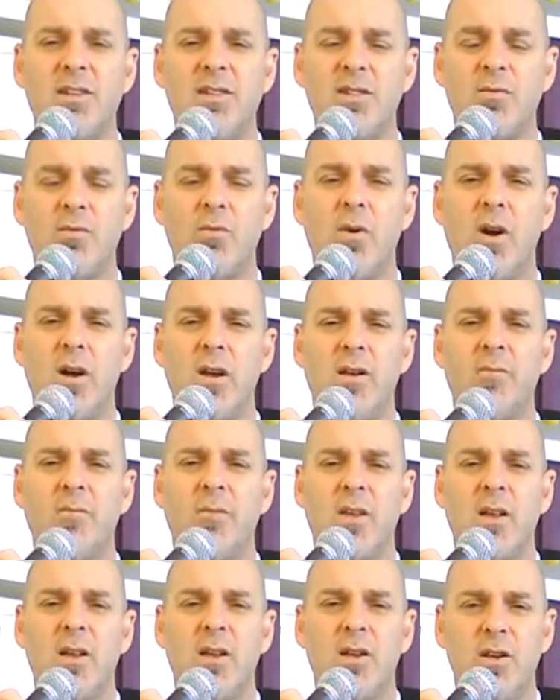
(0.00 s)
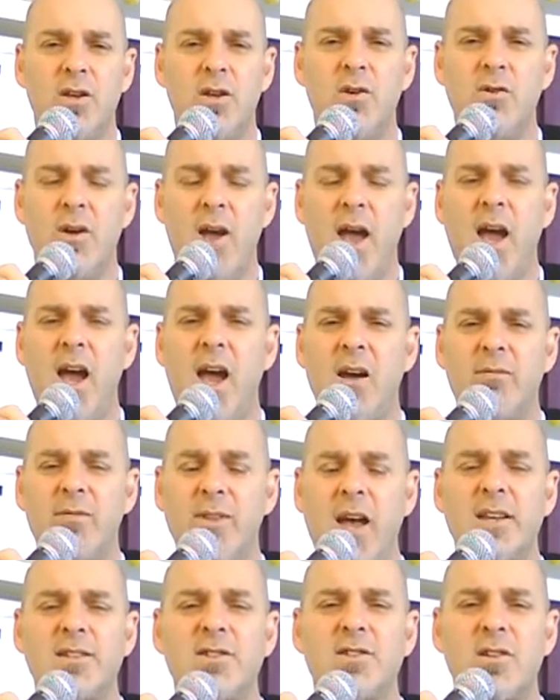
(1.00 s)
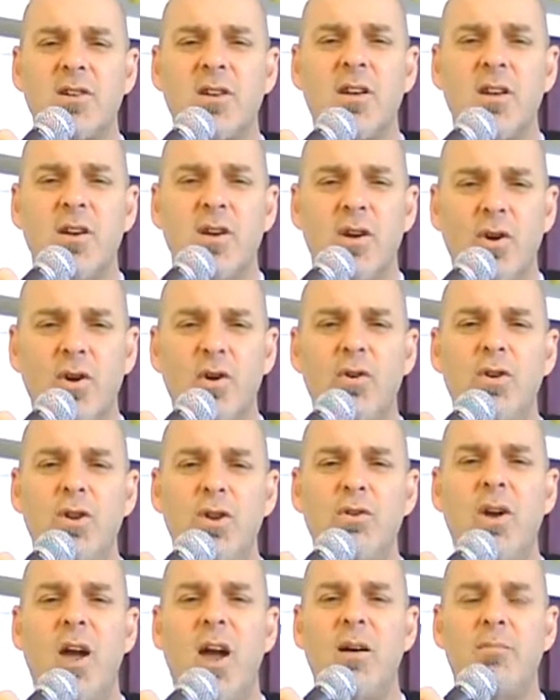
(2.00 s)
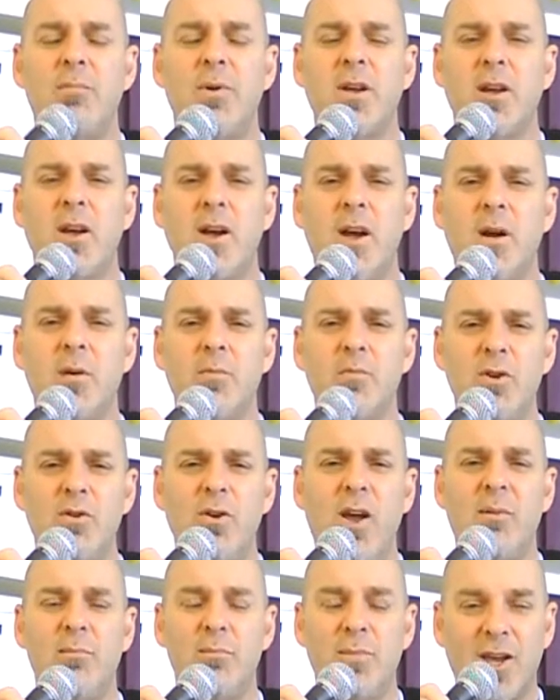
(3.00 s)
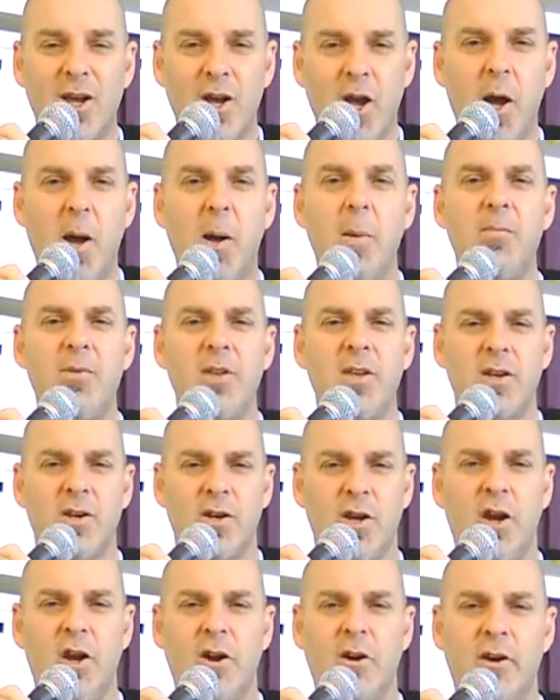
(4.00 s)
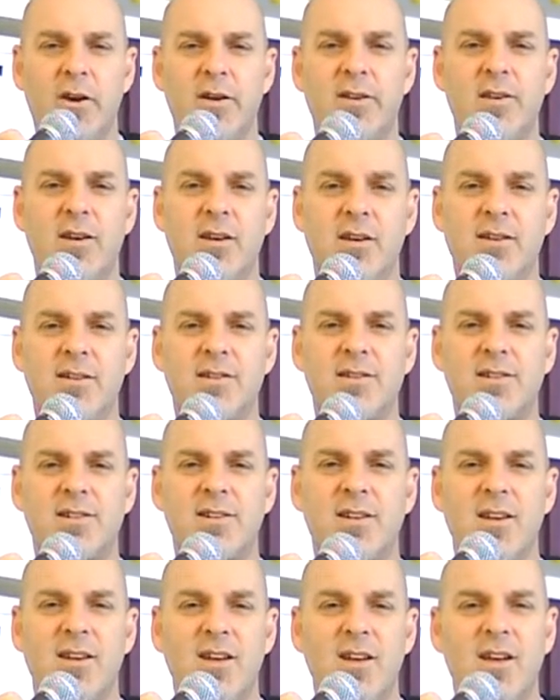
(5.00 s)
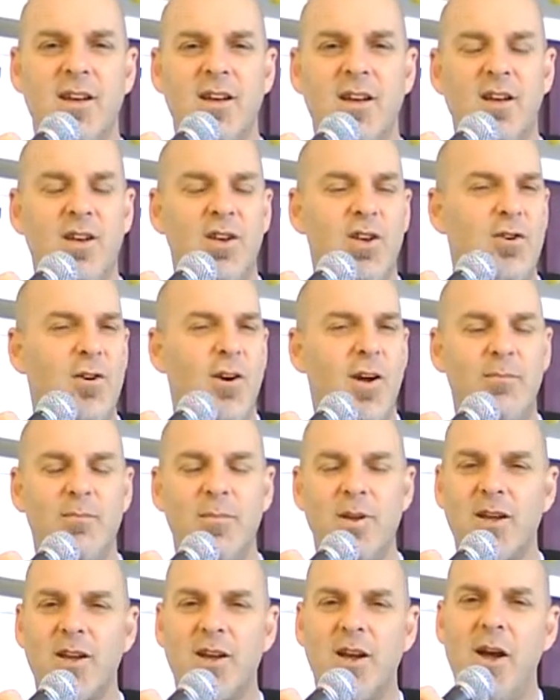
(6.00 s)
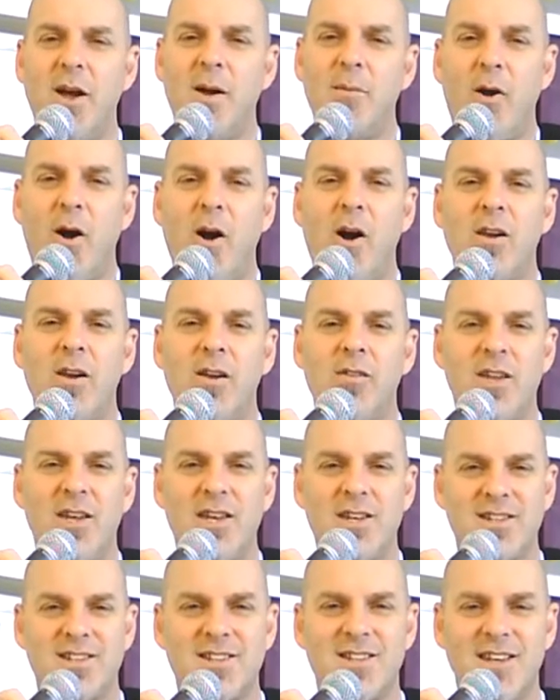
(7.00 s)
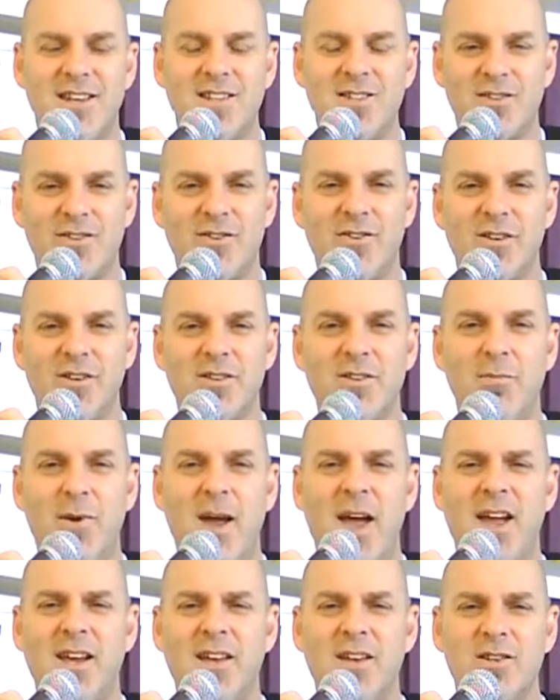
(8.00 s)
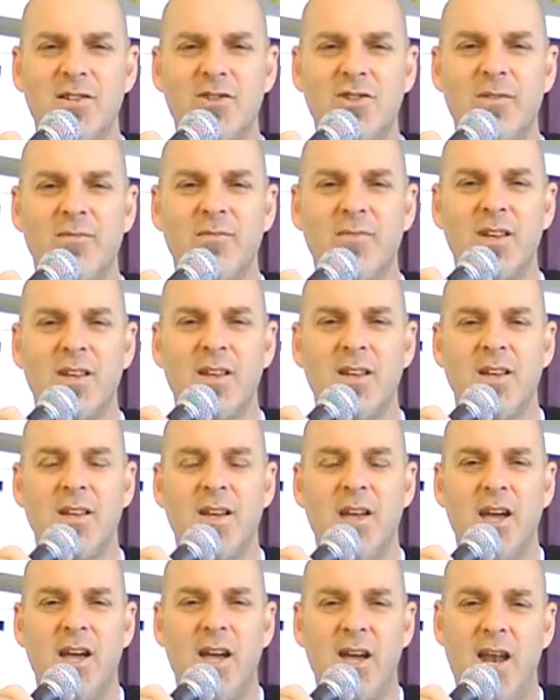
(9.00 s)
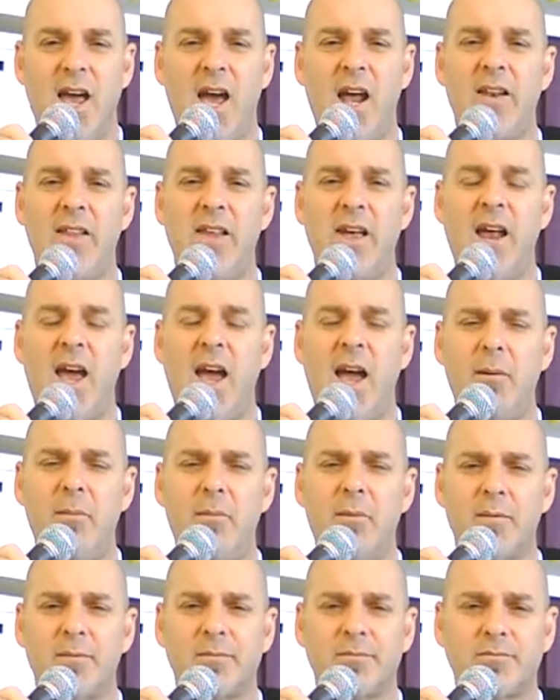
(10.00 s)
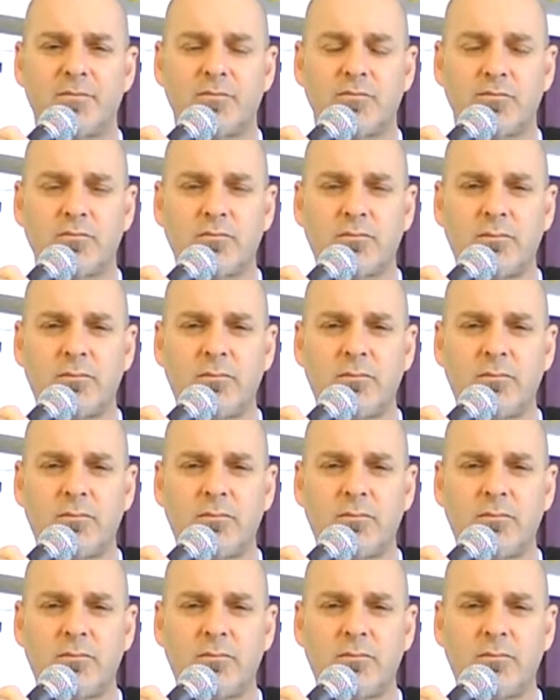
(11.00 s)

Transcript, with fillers: That's what you have. That's who you have become. You have become the inheritance. you have become all of these things that are in the package. And how did that happen?